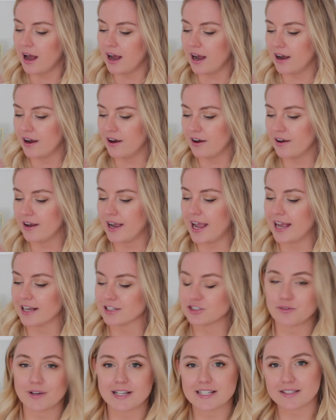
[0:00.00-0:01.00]

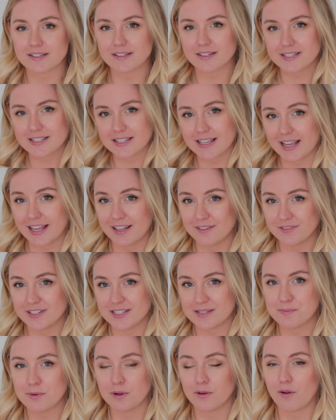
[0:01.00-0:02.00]
Hairdresser's
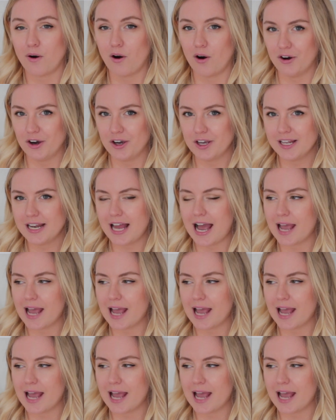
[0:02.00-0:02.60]
Invisible Oil.